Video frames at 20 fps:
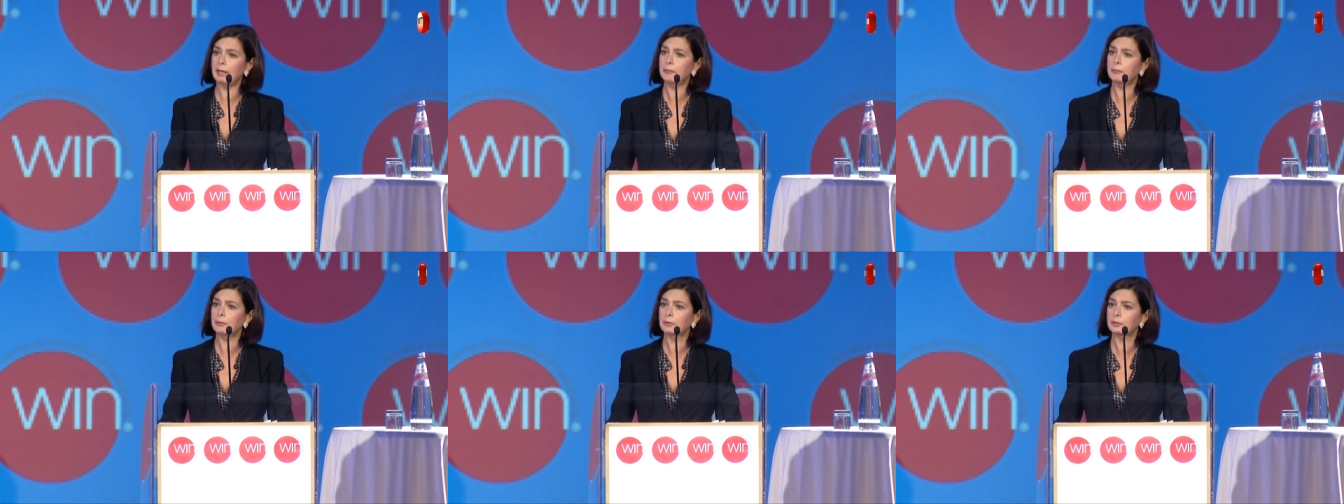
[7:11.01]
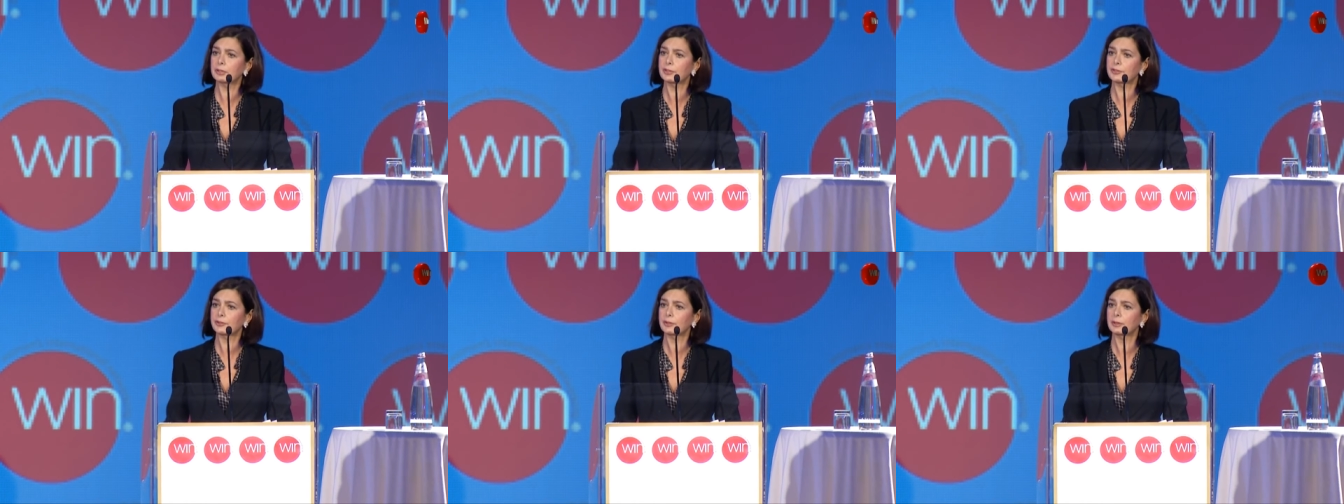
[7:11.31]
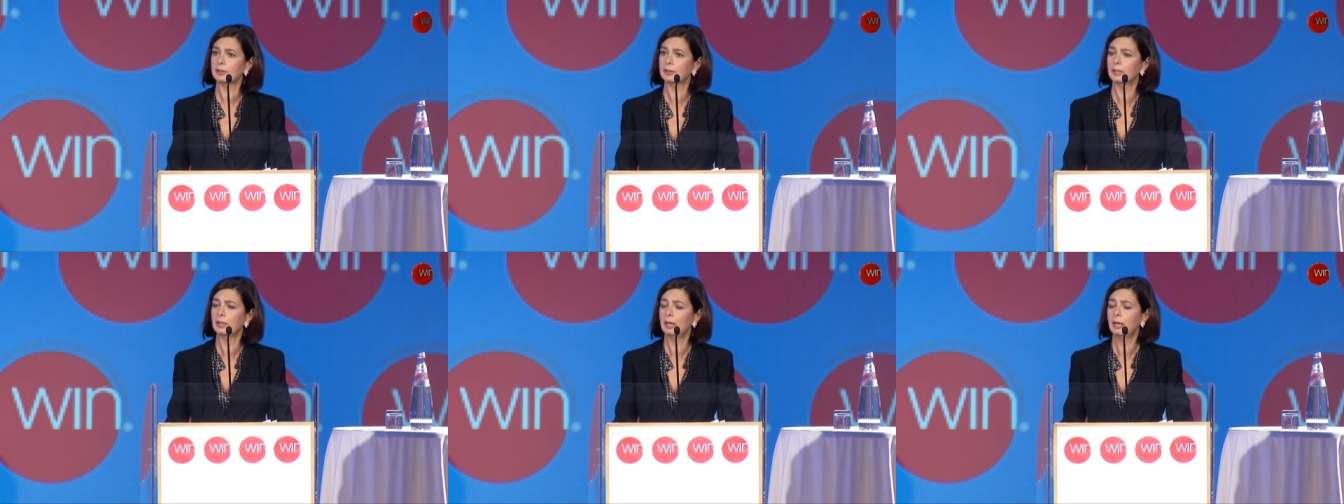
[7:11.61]
won
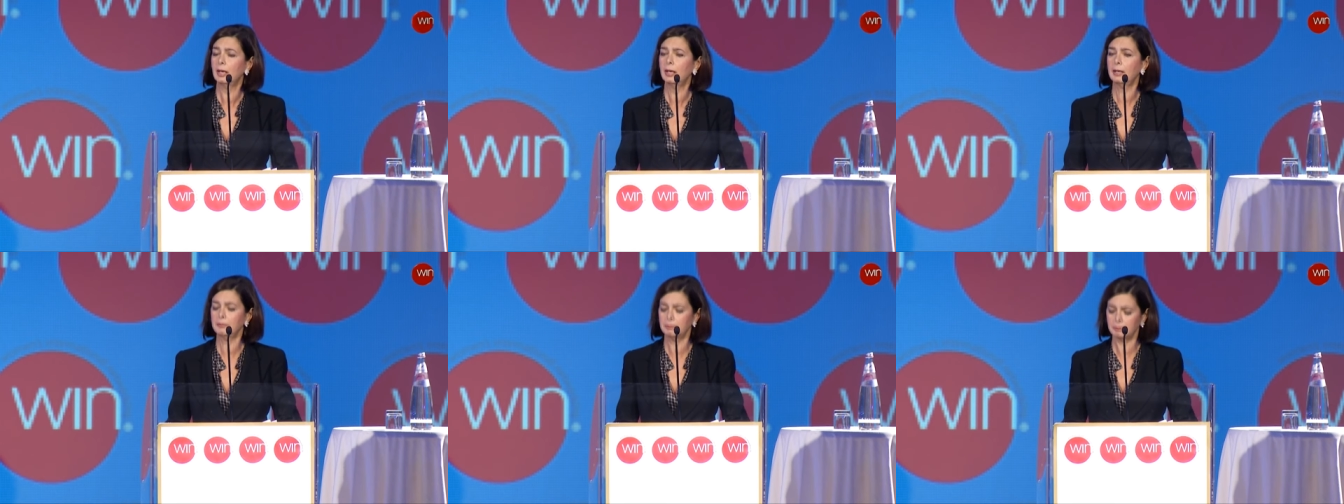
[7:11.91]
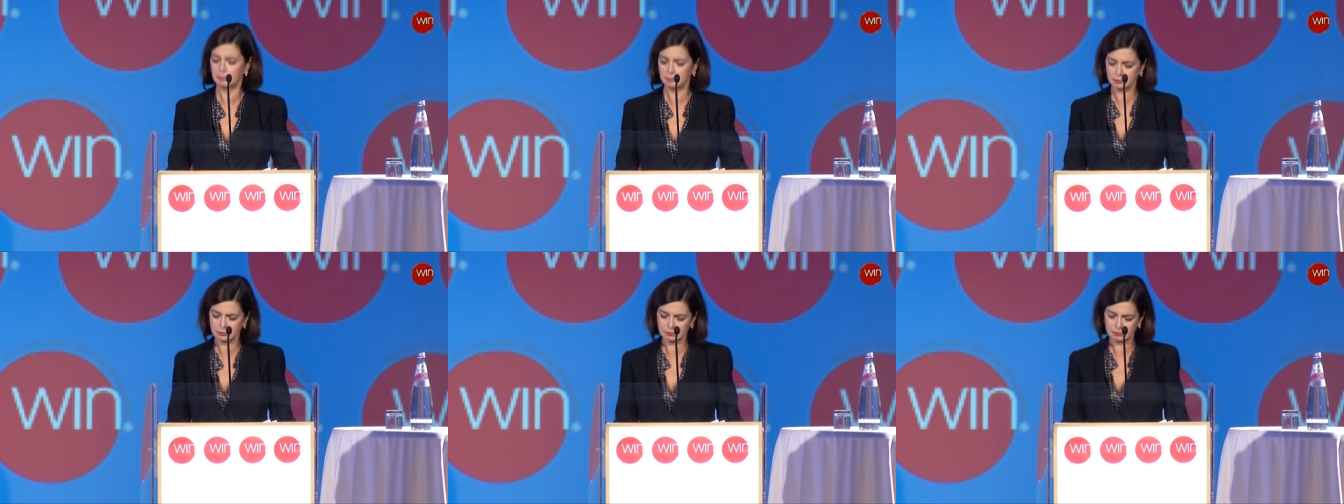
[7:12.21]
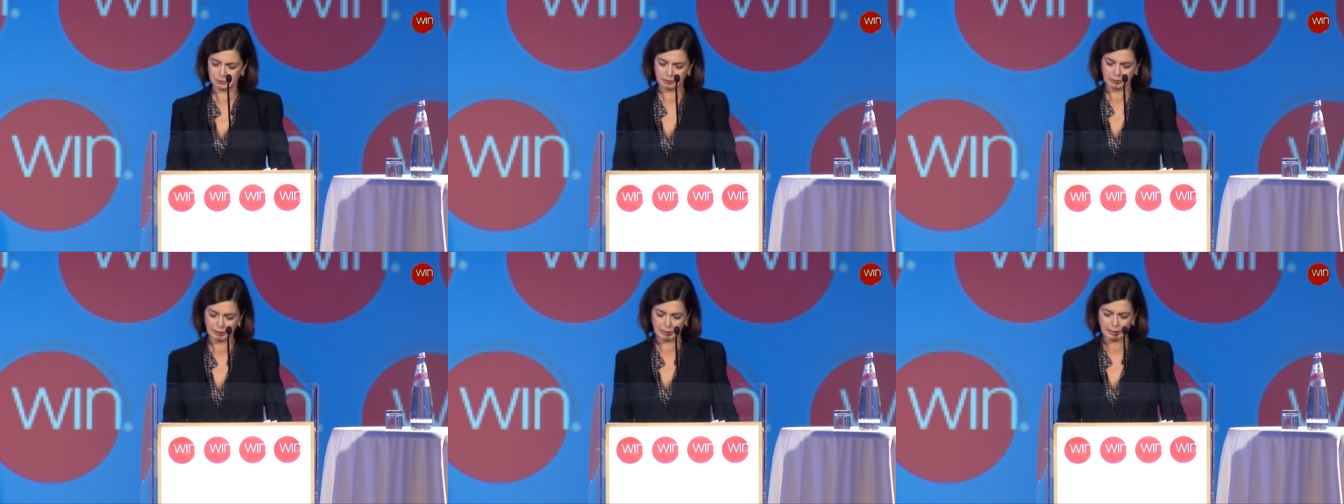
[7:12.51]

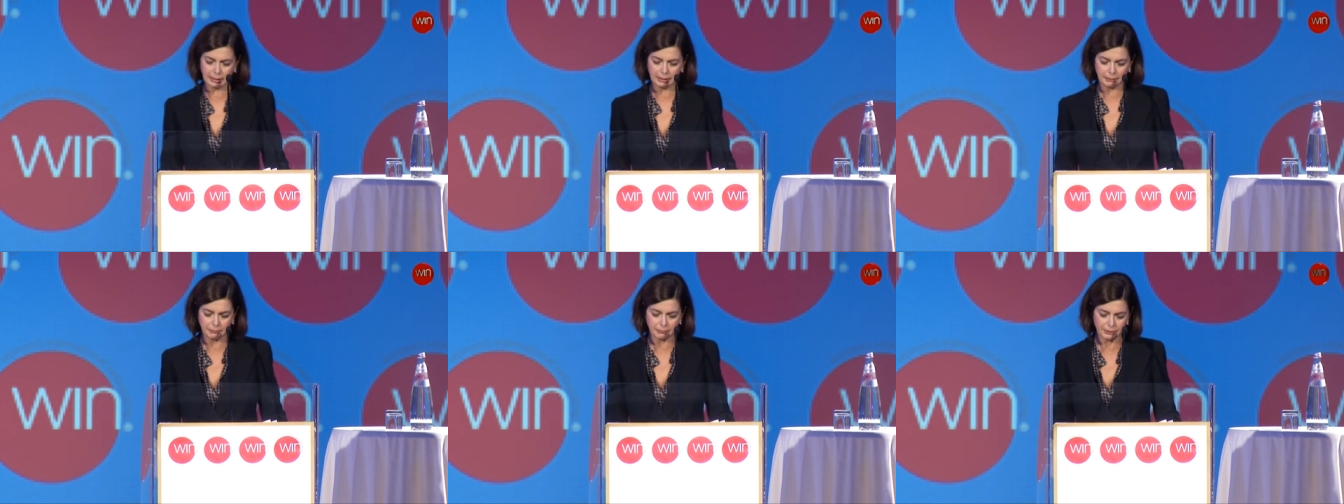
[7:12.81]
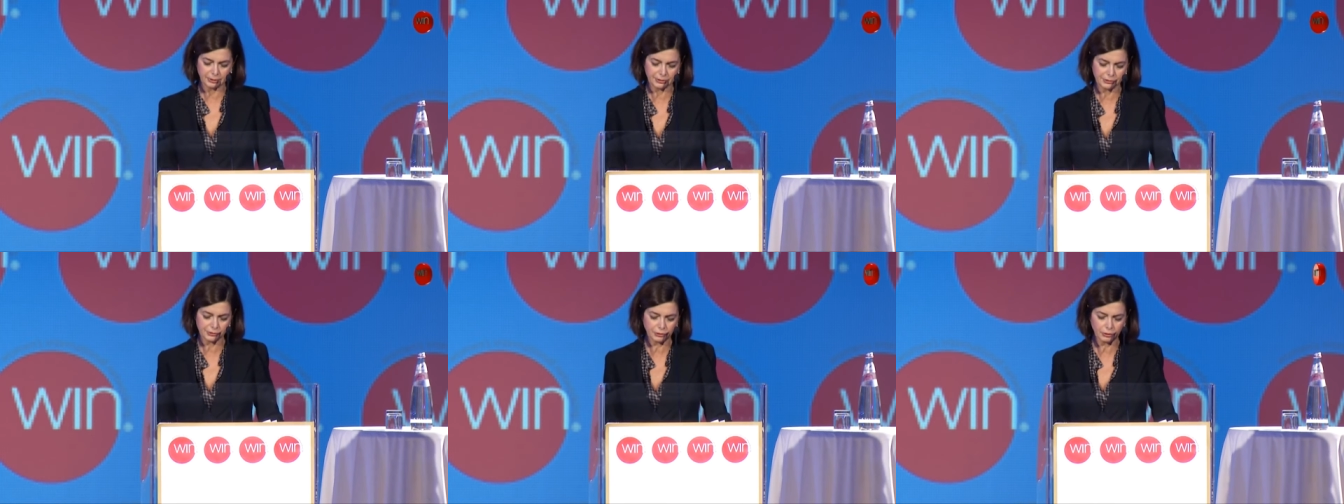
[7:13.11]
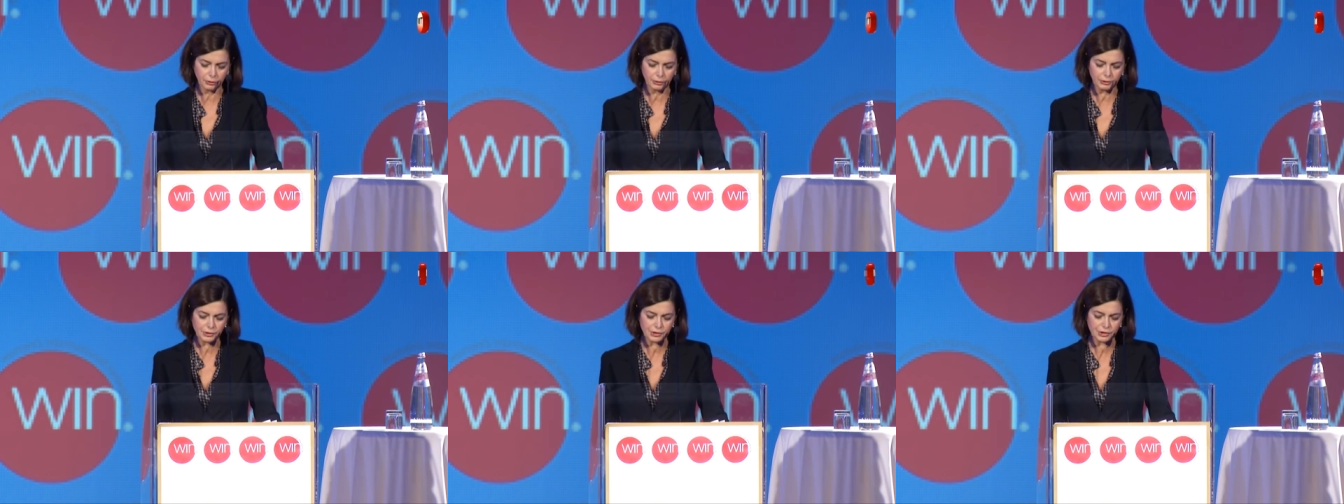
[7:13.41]
a
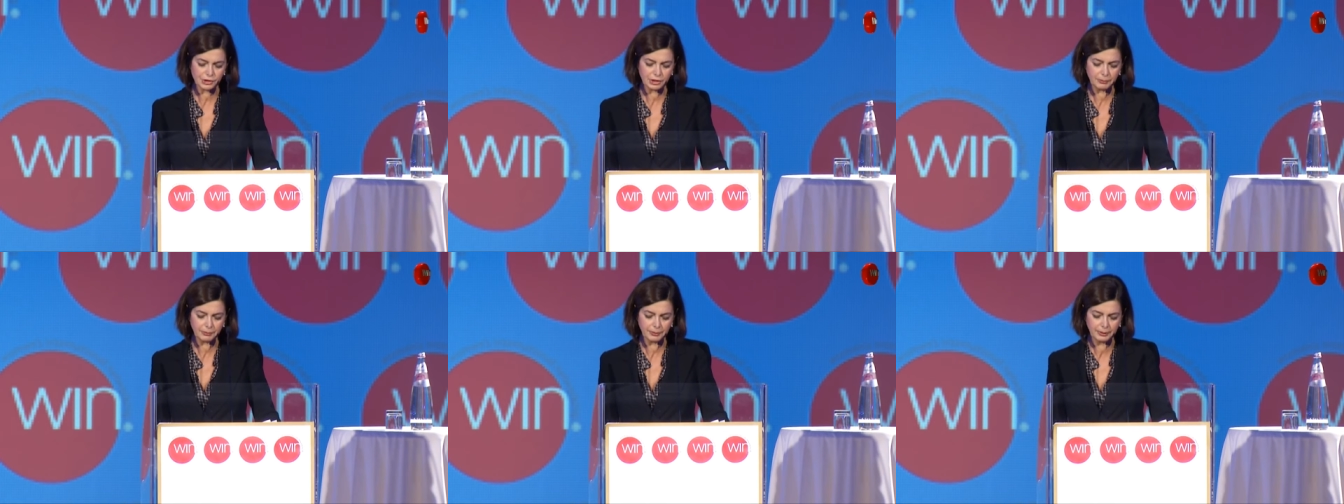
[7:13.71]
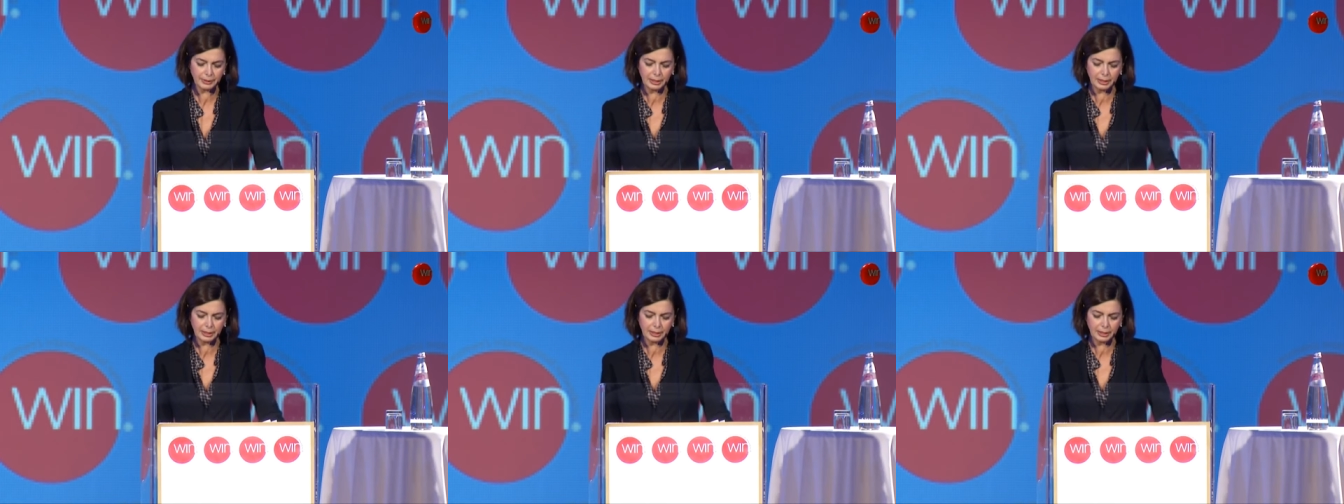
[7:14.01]
scholarship